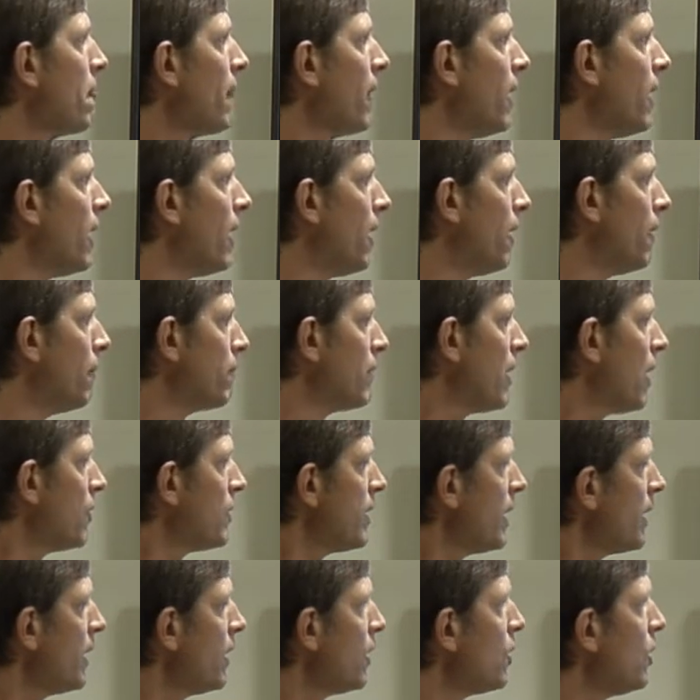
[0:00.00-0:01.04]
Now
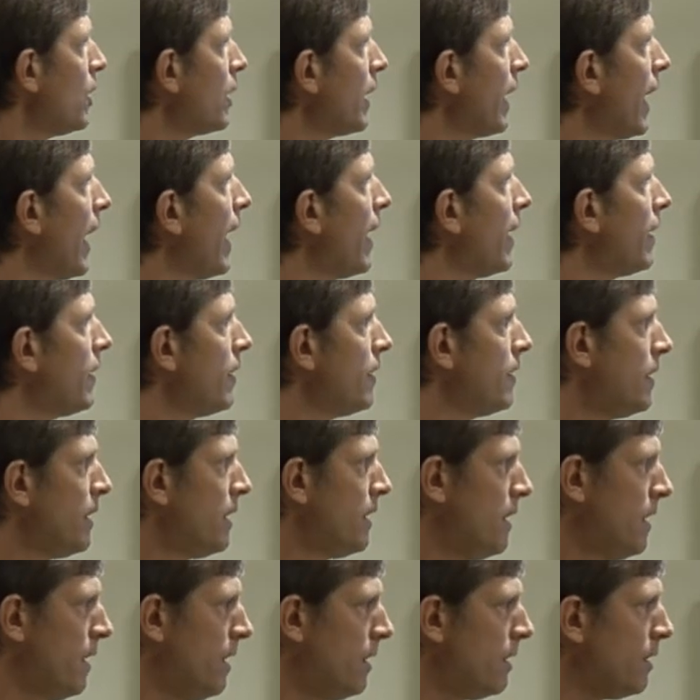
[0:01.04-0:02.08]
taking a look at,
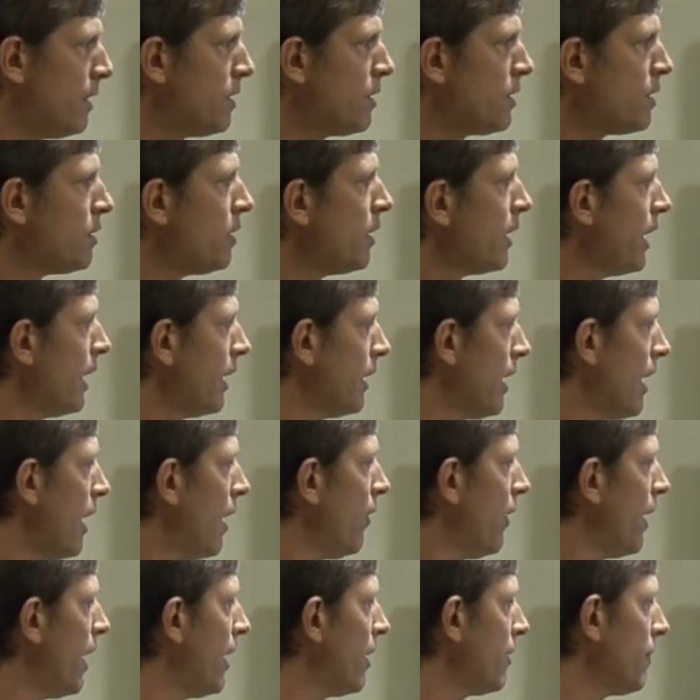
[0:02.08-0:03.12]
this is looking
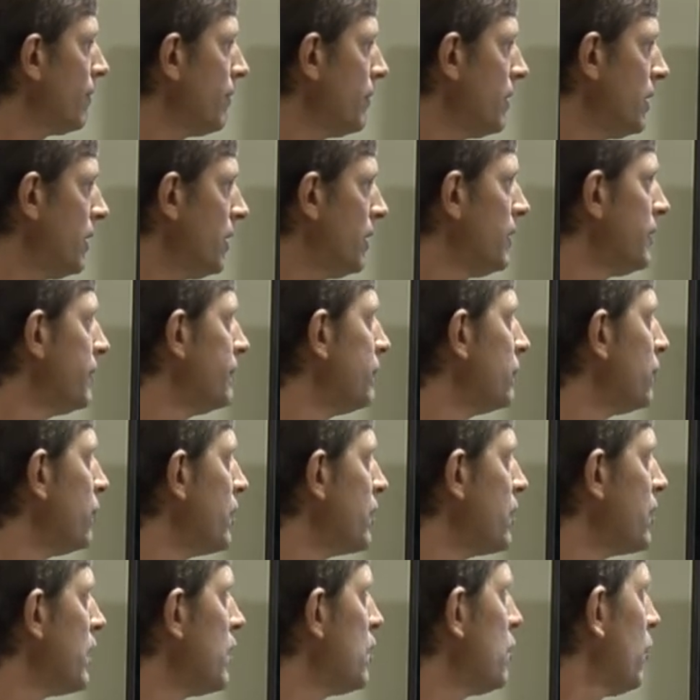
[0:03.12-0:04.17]
now at
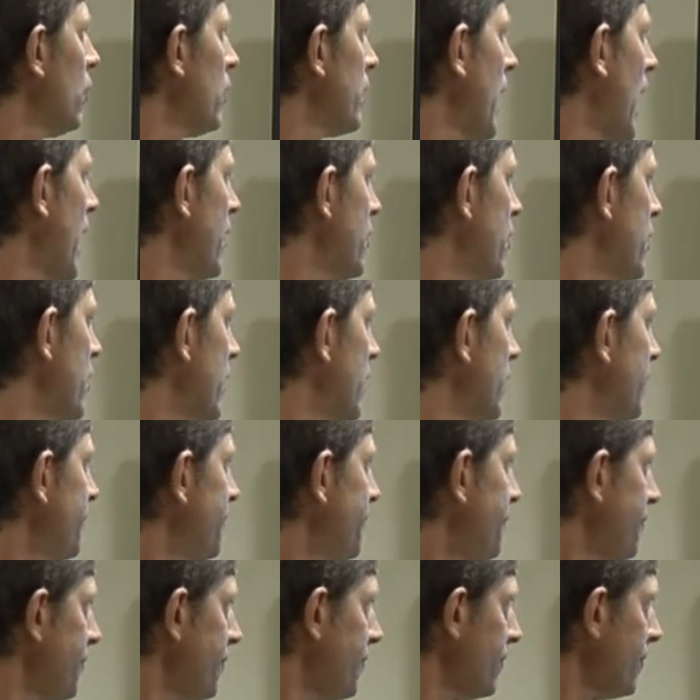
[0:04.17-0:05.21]
residual nitrogen
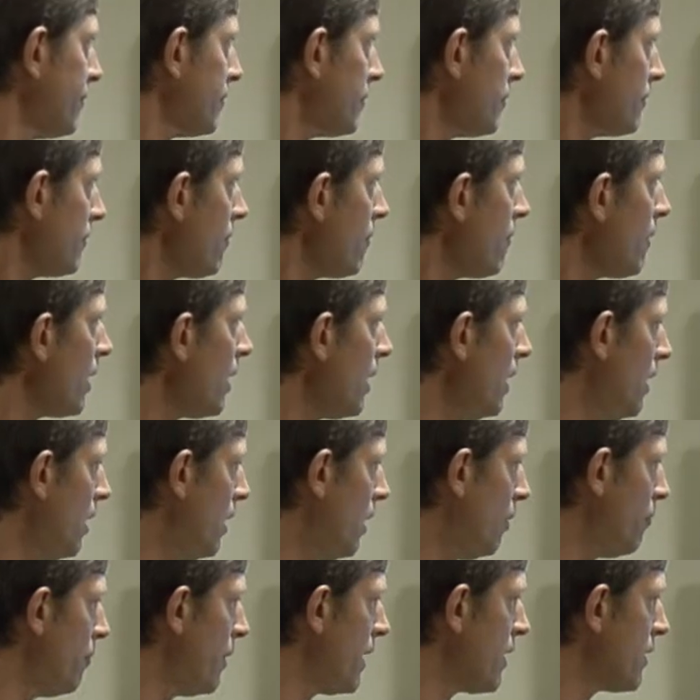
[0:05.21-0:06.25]

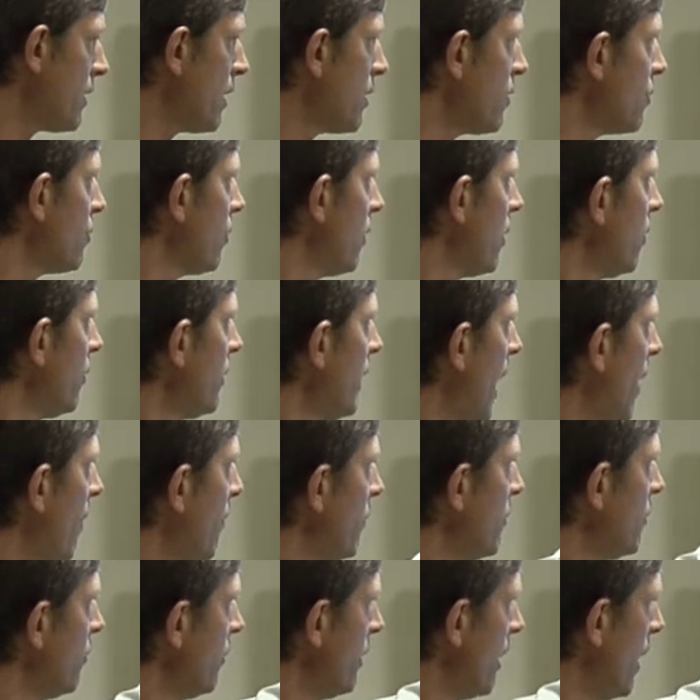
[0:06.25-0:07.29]
based on soil depth.
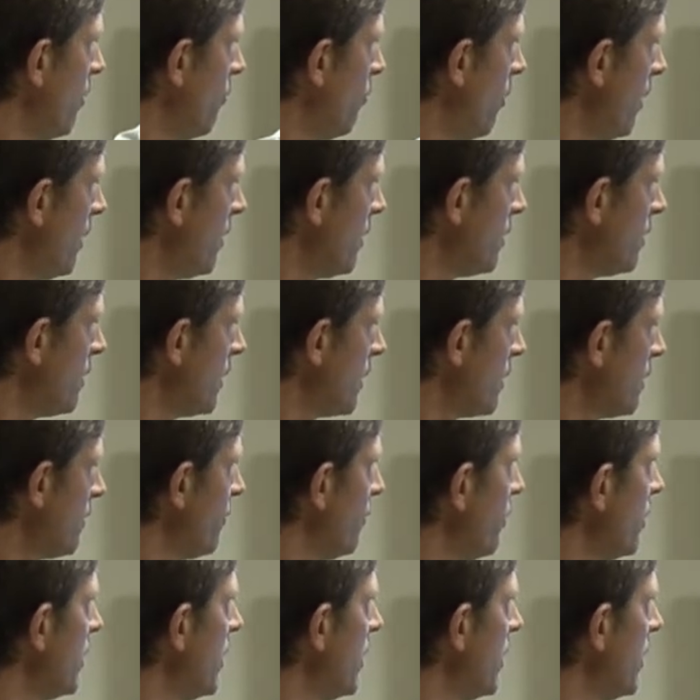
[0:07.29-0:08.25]
So we got 1 to 6 foot